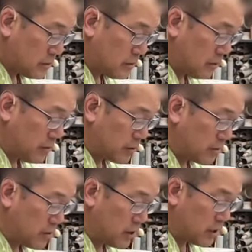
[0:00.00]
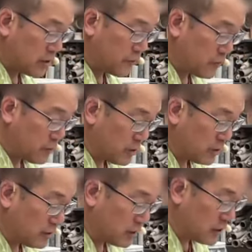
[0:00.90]
And, but there are a lot of different
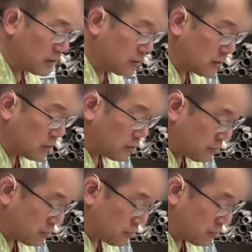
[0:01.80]
ways to get the same